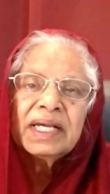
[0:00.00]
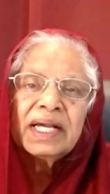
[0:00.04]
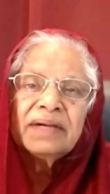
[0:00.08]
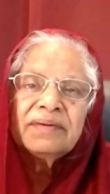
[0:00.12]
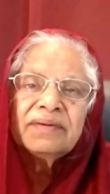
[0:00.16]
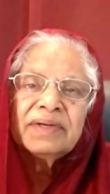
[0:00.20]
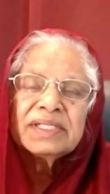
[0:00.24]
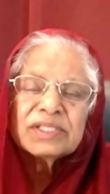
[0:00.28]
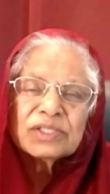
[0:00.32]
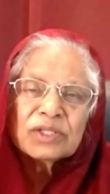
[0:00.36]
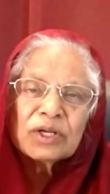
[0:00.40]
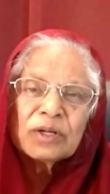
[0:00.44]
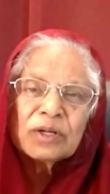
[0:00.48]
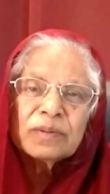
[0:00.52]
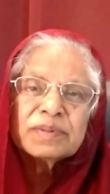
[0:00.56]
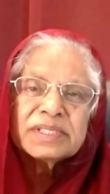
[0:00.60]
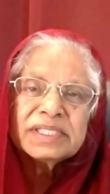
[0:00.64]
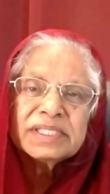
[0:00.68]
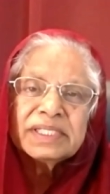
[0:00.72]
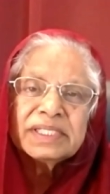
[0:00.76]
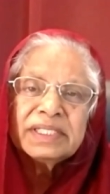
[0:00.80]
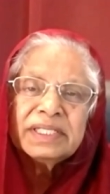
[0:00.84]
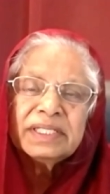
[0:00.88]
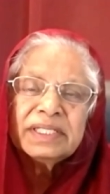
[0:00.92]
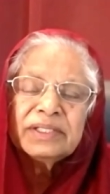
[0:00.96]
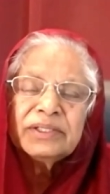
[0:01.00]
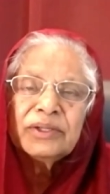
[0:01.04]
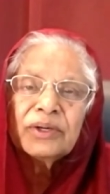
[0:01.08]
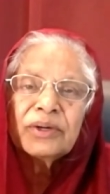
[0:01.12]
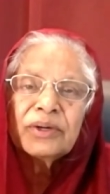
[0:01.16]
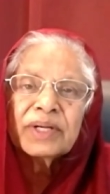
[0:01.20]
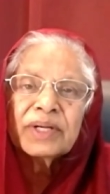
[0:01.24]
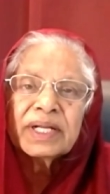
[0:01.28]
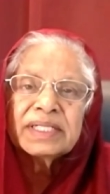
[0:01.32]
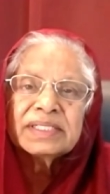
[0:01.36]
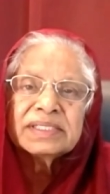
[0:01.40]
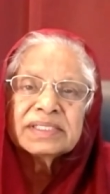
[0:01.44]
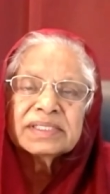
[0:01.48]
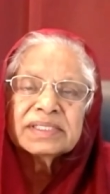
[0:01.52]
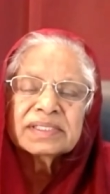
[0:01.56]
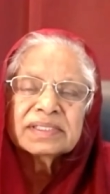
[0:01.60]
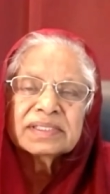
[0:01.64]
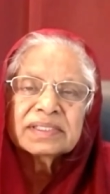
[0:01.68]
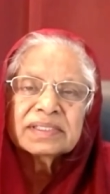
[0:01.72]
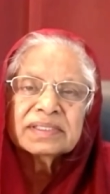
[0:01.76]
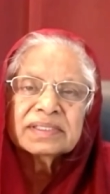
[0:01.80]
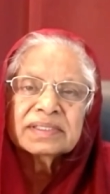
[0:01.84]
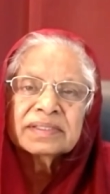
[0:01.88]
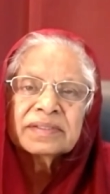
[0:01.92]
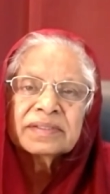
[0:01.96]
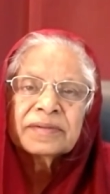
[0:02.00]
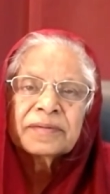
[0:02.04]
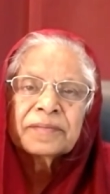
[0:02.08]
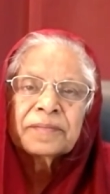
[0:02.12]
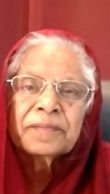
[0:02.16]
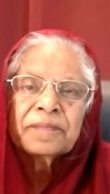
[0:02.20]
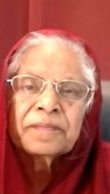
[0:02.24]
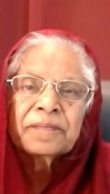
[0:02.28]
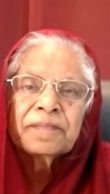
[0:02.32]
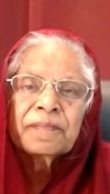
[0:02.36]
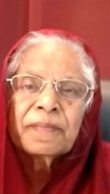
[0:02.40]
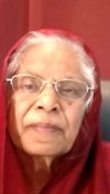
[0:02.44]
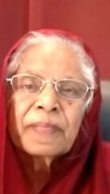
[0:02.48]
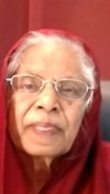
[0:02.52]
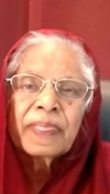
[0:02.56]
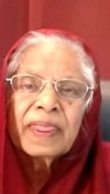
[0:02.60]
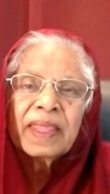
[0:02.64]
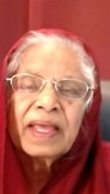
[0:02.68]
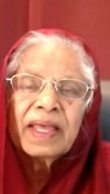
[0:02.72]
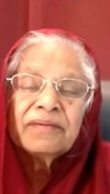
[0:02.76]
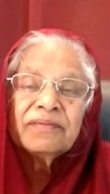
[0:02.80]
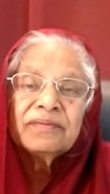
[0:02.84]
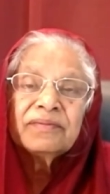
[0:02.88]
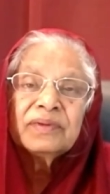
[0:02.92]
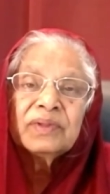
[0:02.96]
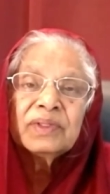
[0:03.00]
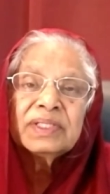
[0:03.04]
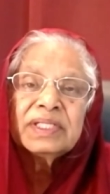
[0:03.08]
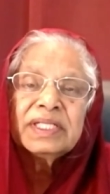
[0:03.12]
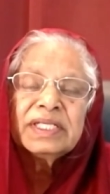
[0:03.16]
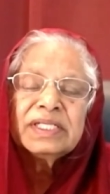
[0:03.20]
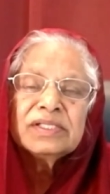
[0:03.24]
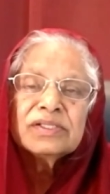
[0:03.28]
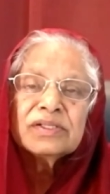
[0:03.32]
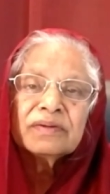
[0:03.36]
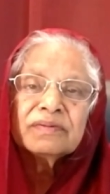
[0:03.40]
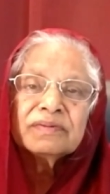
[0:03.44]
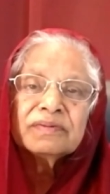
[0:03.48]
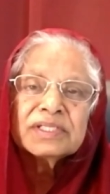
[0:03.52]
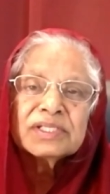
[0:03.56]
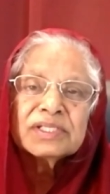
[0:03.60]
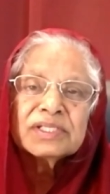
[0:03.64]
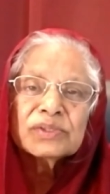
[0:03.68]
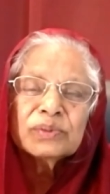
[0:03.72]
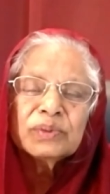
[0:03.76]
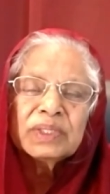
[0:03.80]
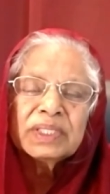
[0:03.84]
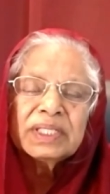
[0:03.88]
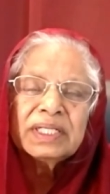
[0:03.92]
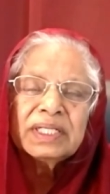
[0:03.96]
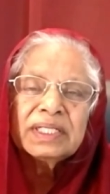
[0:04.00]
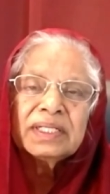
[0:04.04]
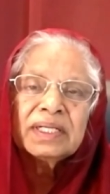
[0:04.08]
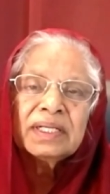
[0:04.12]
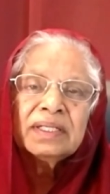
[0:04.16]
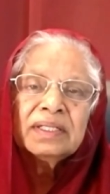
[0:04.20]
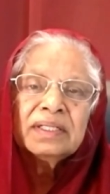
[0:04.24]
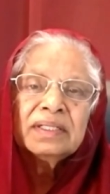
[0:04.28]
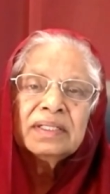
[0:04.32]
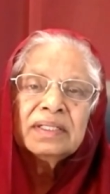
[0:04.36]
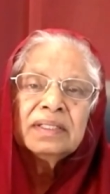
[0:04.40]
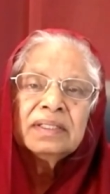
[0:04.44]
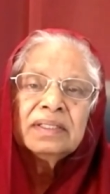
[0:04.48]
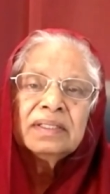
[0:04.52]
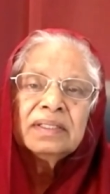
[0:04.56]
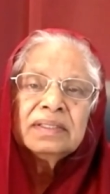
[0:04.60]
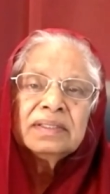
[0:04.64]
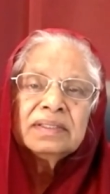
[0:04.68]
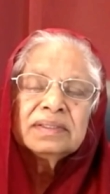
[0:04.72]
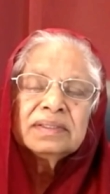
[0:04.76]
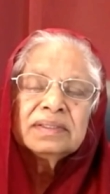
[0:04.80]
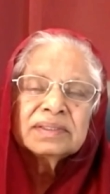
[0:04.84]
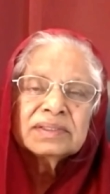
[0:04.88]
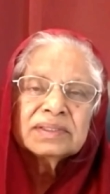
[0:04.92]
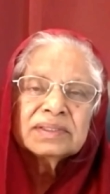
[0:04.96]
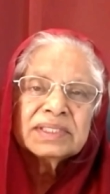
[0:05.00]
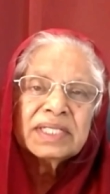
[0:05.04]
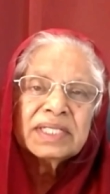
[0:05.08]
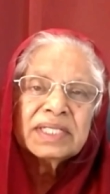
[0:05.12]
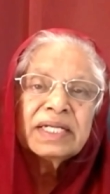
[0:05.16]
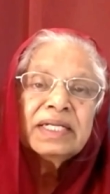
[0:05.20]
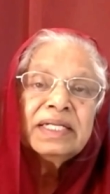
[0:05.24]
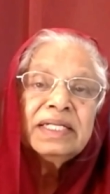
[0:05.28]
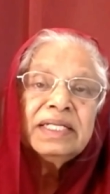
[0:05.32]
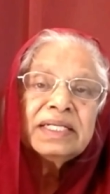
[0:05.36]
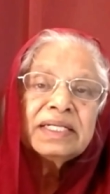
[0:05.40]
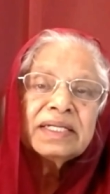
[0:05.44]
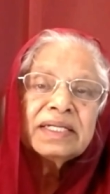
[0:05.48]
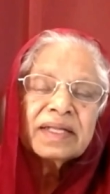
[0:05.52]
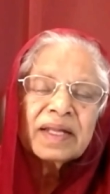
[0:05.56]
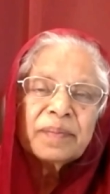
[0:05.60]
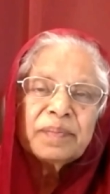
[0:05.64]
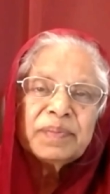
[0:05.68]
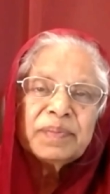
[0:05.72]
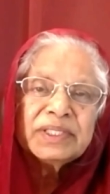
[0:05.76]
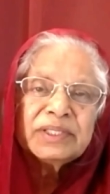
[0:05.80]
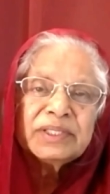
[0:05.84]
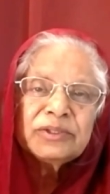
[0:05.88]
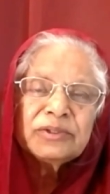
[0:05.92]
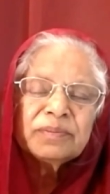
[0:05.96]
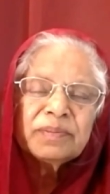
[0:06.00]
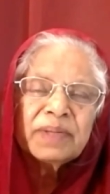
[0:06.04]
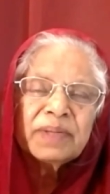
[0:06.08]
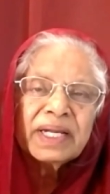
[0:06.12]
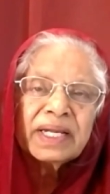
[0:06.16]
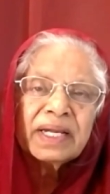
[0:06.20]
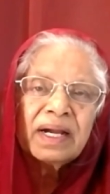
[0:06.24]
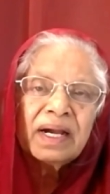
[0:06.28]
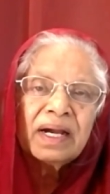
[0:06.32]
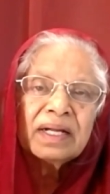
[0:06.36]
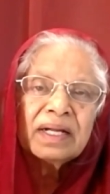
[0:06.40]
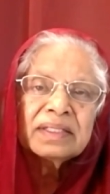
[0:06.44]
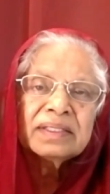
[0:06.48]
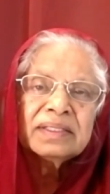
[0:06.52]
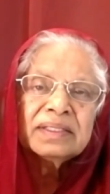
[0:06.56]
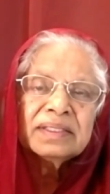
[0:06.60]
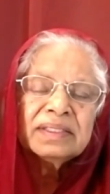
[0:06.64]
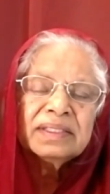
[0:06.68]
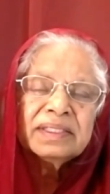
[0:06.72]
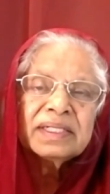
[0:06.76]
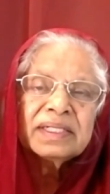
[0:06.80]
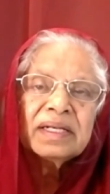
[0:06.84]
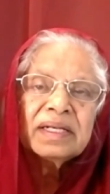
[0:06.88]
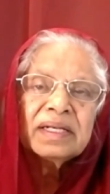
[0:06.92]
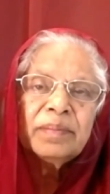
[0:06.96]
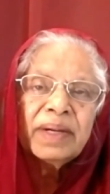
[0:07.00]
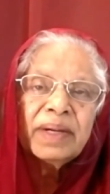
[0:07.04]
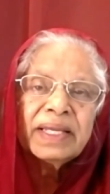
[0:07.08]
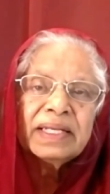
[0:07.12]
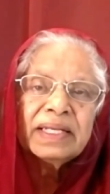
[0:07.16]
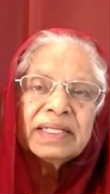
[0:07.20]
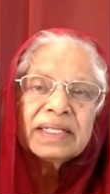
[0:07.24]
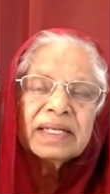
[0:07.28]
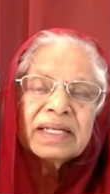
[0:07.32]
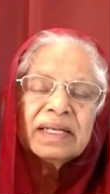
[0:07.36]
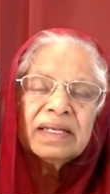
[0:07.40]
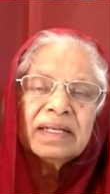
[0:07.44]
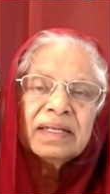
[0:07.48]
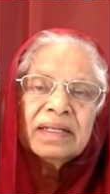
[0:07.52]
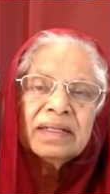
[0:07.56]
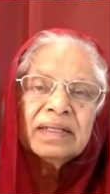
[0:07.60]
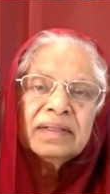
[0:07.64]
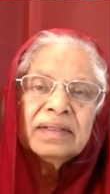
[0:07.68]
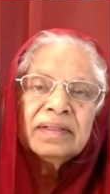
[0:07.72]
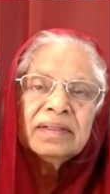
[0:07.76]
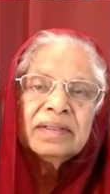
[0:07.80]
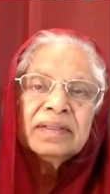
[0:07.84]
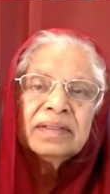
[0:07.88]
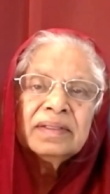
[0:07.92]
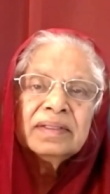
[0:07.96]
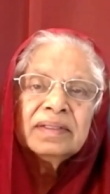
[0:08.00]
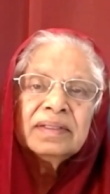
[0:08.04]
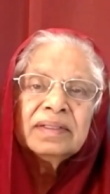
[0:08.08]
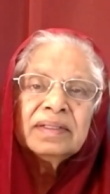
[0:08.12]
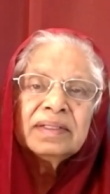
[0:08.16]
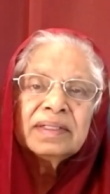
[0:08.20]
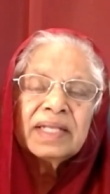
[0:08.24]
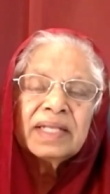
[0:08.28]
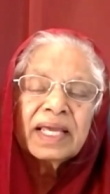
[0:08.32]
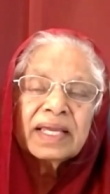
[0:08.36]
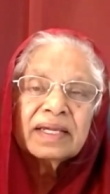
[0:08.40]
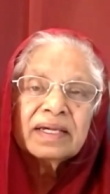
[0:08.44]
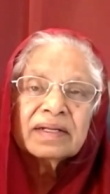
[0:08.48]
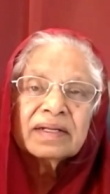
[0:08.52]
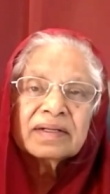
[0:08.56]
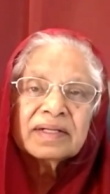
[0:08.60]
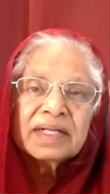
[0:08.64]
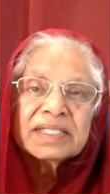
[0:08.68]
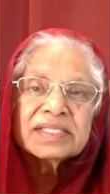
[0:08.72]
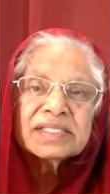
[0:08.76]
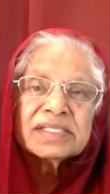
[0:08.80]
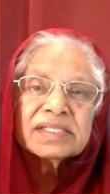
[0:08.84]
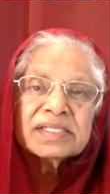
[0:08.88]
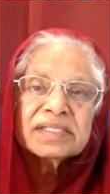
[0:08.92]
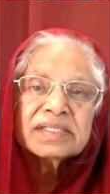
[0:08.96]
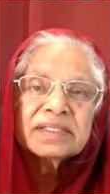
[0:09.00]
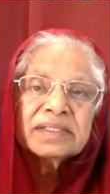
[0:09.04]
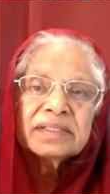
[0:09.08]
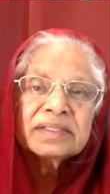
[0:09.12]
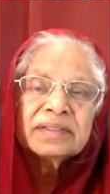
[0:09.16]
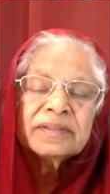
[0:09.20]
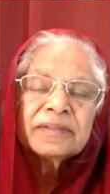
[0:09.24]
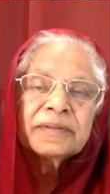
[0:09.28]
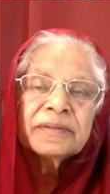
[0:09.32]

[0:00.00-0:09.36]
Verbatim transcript: Have I stopped seeking your righteousness? Have the things of this world suddenly crept into my heart little by little, like a rust?